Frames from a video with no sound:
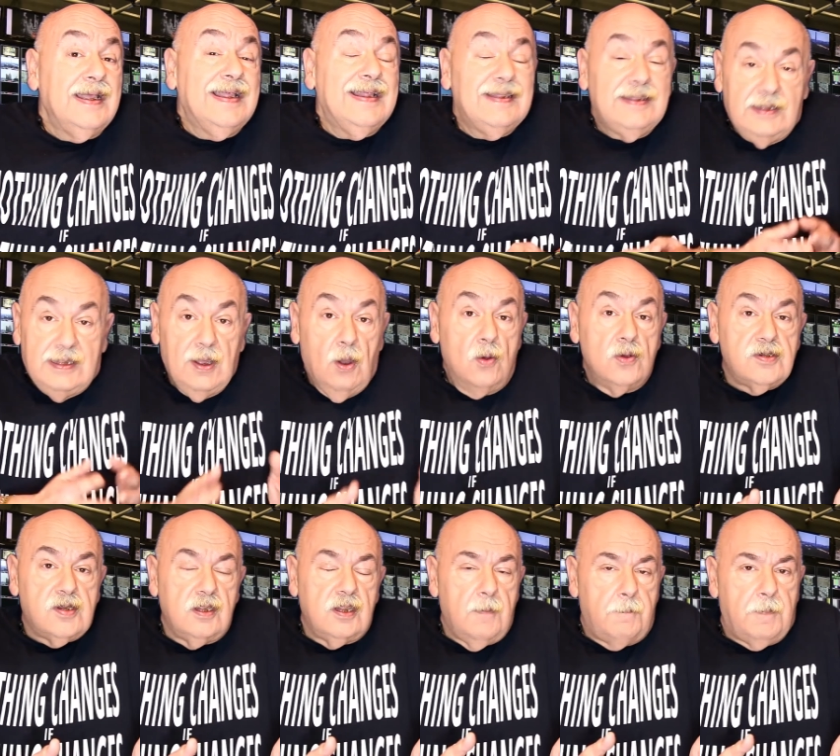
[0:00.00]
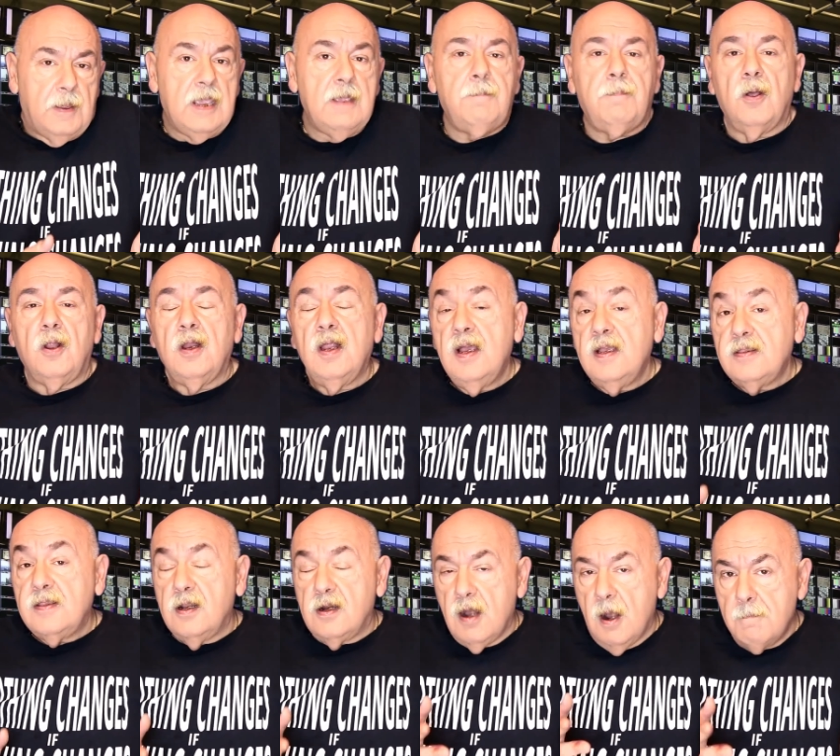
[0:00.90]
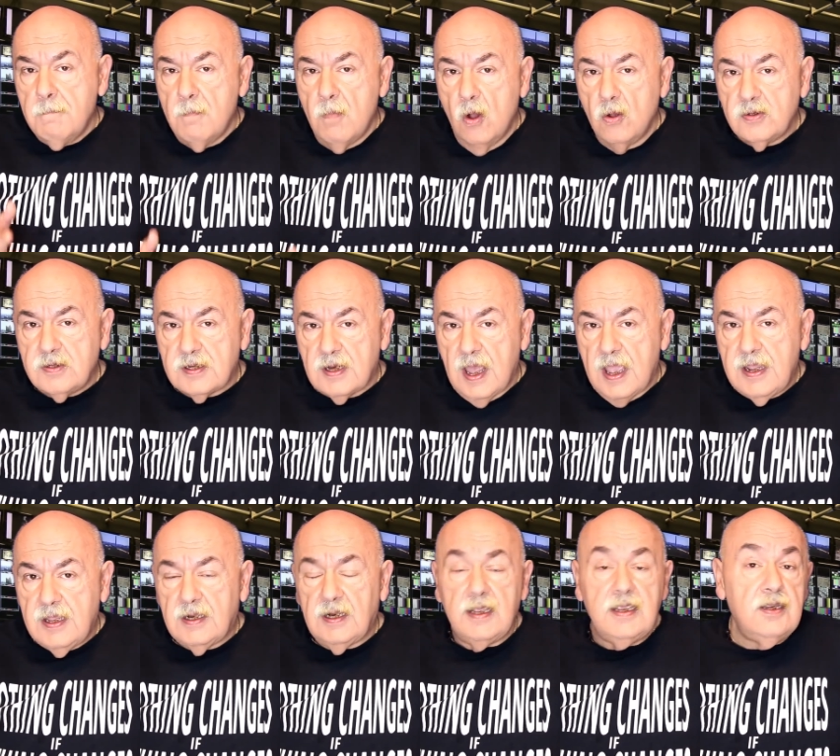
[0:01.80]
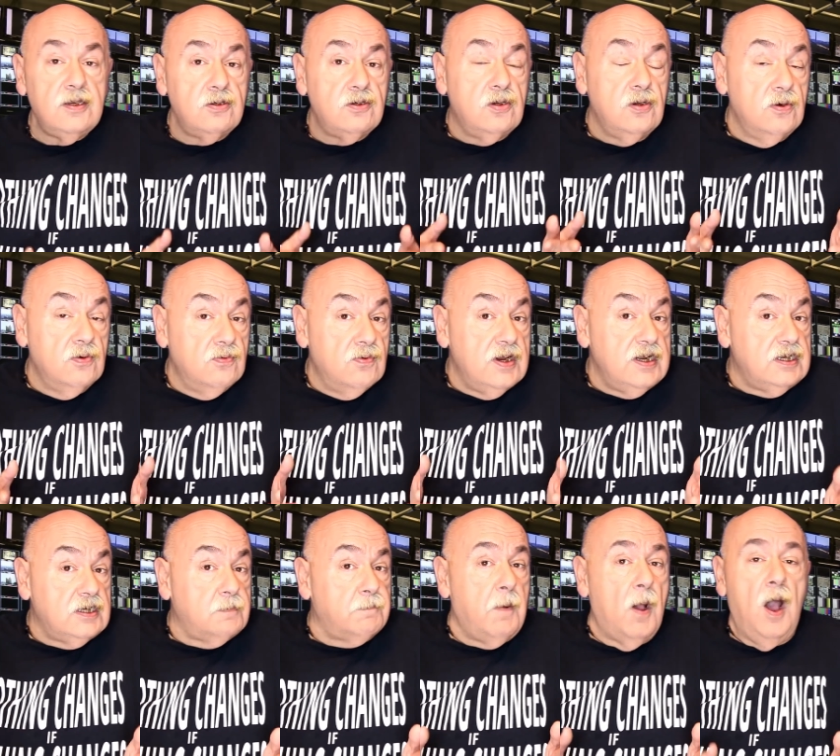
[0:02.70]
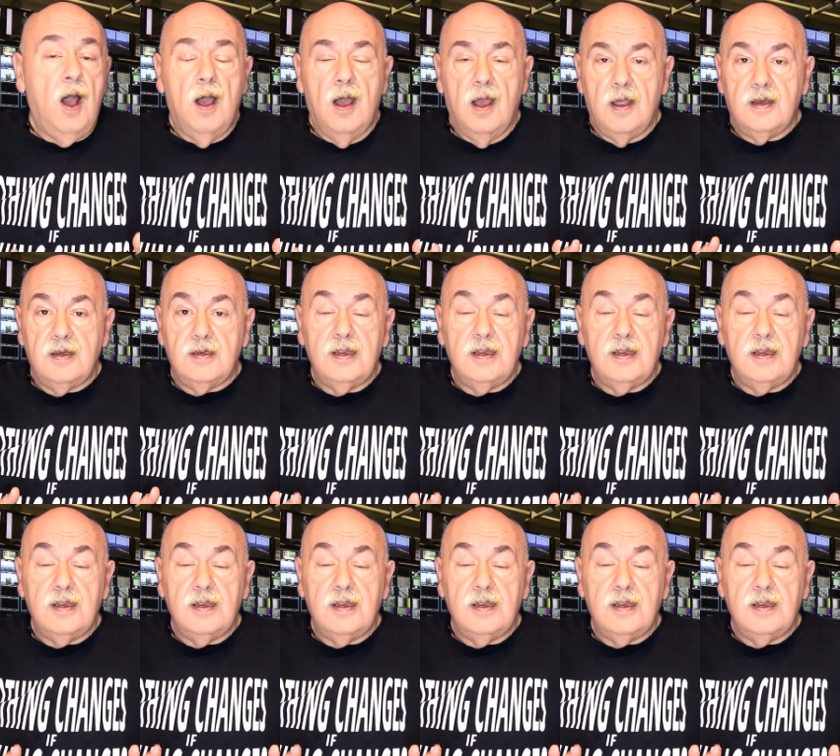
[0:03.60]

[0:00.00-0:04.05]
Those are the people that are most likely to respond.